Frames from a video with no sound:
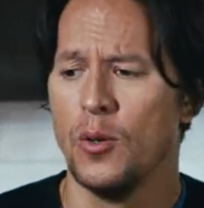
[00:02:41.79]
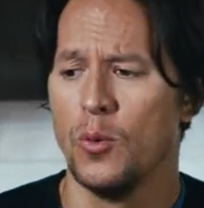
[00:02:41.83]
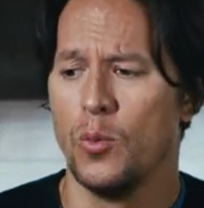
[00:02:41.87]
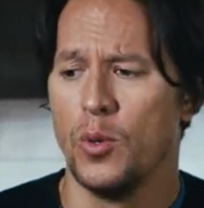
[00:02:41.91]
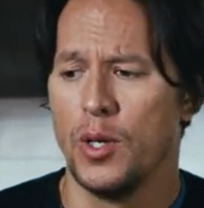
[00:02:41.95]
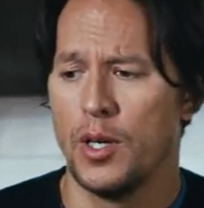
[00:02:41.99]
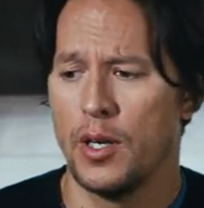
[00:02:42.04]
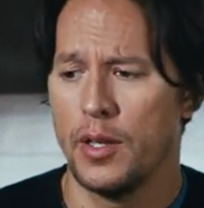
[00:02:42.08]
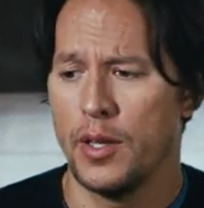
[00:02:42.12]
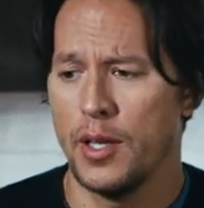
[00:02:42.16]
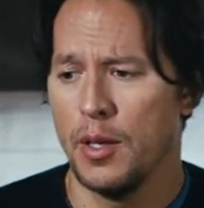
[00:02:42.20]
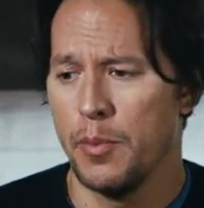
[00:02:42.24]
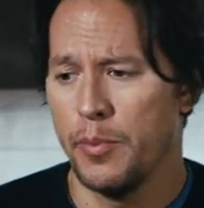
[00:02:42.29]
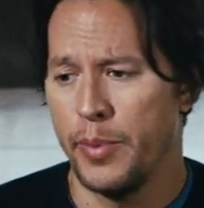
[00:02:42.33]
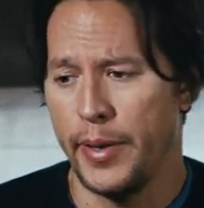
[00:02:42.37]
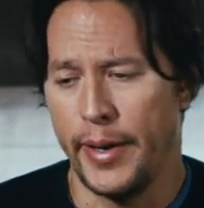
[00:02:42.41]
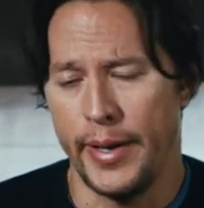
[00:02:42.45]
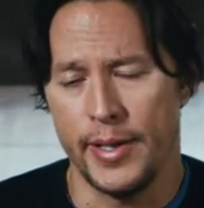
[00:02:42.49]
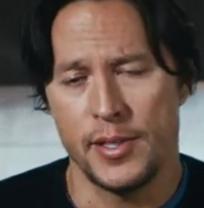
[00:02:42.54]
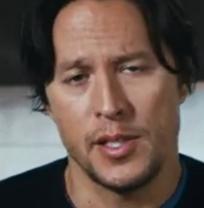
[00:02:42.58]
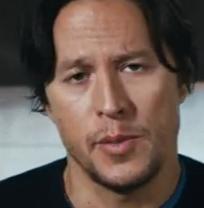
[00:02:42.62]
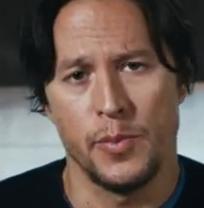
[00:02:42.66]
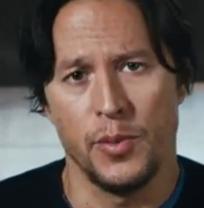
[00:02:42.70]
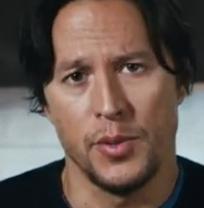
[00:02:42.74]
what are the
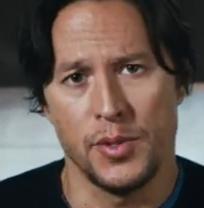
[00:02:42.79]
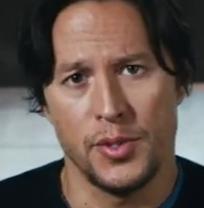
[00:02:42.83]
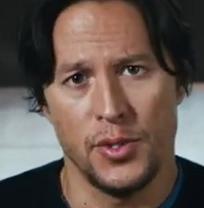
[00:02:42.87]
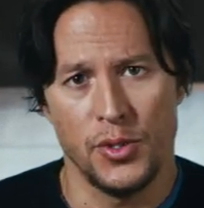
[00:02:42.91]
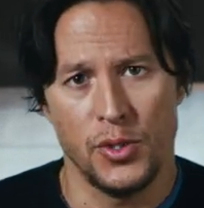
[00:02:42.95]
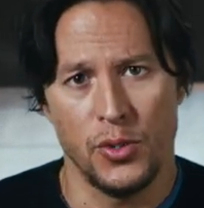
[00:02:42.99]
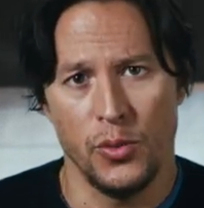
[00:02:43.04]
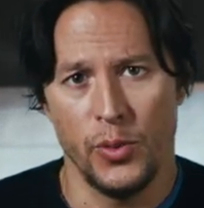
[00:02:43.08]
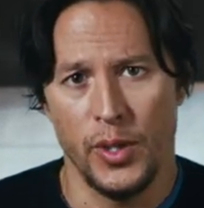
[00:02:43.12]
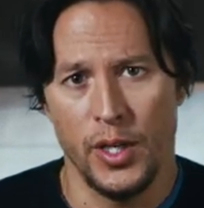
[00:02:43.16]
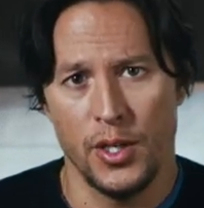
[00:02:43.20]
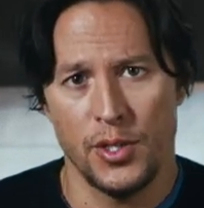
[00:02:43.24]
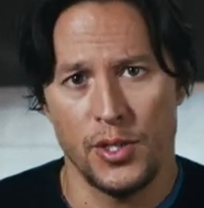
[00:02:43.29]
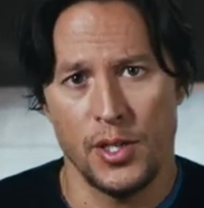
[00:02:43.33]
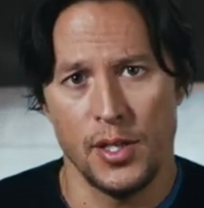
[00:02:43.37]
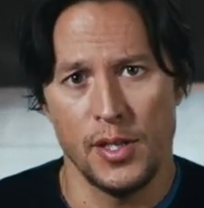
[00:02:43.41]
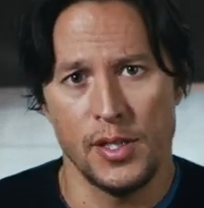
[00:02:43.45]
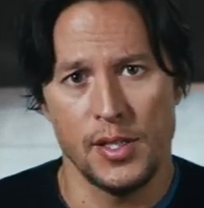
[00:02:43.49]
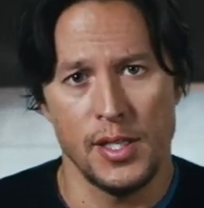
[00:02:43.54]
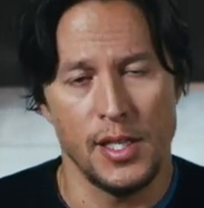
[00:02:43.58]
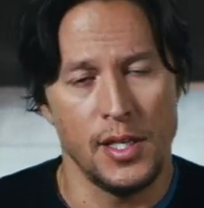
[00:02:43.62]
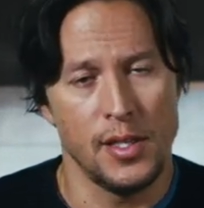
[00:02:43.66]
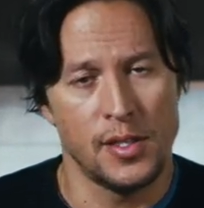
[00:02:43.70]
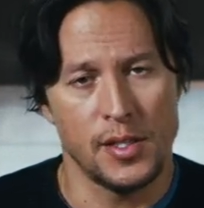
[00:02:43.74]
impossible
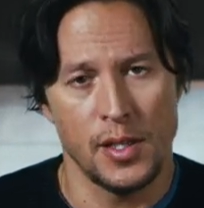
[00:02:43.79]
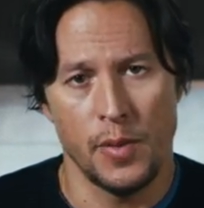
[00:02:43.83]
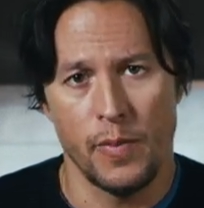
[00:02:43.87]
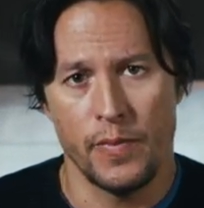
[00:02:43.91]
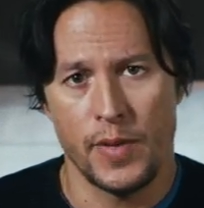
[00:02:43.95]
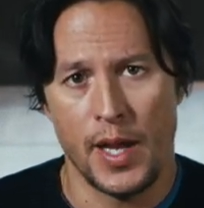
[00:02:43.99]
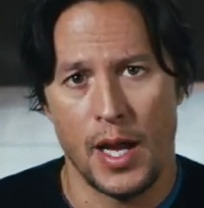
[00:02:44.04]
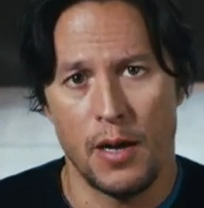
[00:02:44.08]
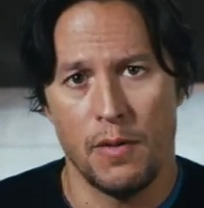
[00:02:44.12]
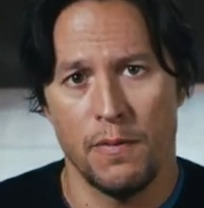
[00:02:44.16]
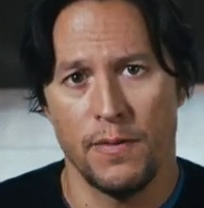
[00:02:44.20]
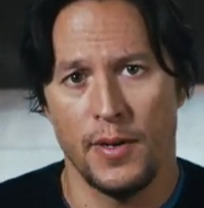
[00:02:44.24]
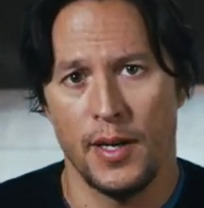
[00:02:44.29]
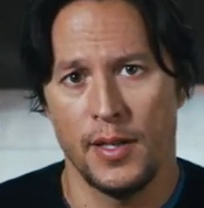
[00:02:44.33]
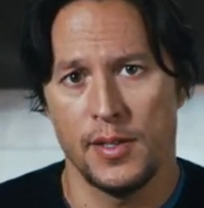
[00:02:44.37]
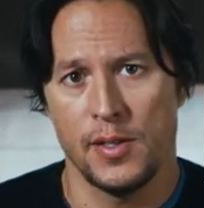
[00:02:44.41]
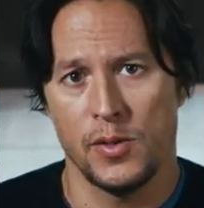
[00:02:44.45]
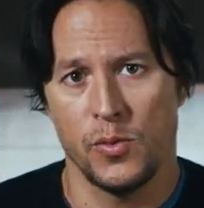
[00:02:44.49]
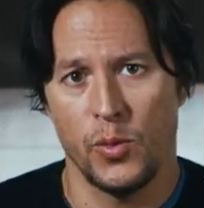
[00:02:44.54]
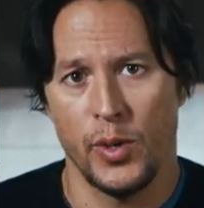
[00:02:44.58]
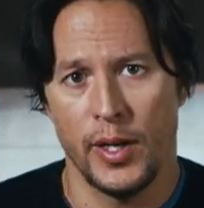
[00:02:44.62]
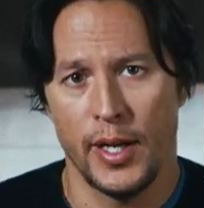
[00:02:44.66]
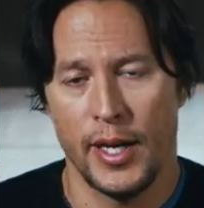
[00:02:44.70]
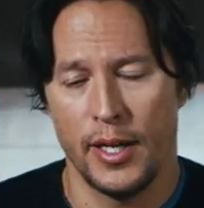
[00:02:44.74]
situations that he somehow finds
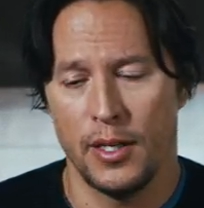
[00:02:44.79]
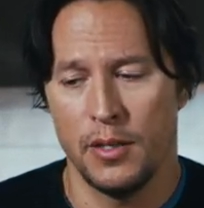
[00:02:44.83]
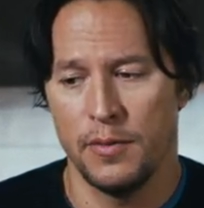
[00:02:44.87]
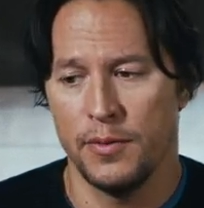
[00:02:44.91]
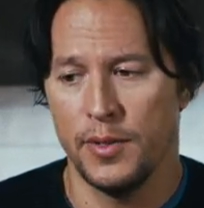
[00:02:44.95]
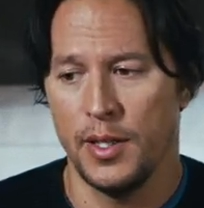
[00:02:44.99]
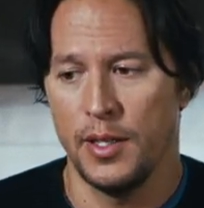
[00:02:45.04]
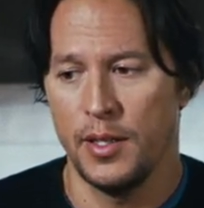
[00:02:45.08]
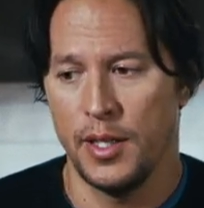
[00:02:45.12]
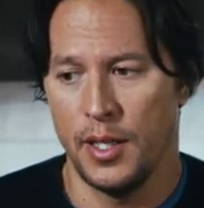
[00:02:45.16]
his way out of.